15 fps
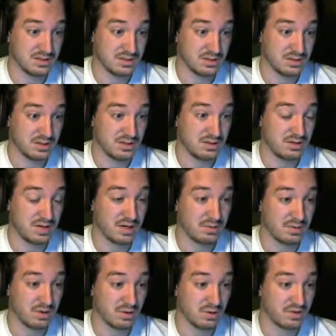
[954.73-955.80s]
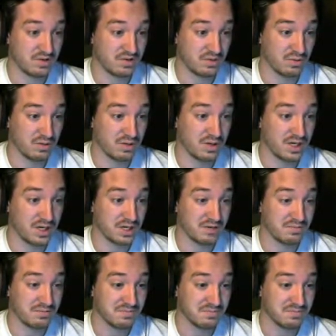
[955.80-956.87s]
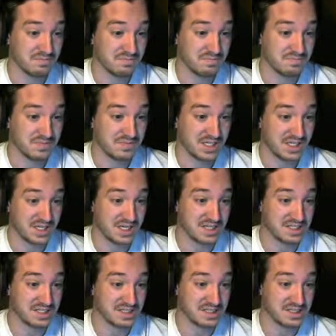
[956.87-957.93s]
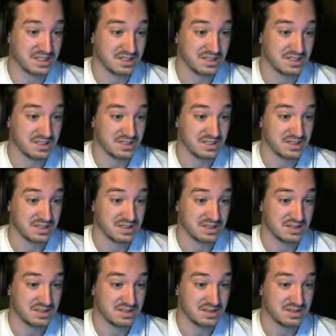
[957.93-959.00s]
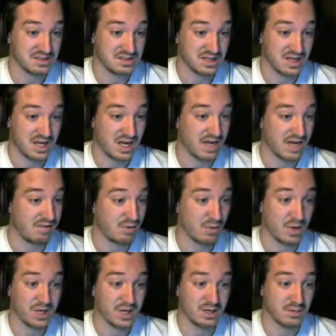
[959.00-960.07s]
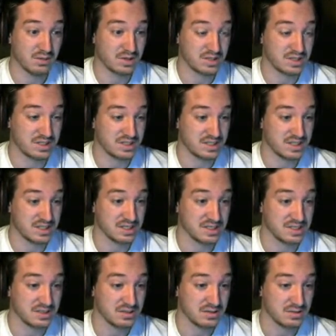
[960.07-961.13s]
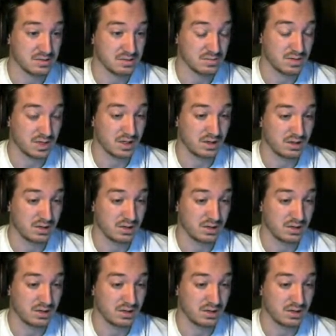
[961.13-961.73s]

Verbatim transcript: Alright, we're going to 209. I guess. I have no idea where Sissy is. Wait.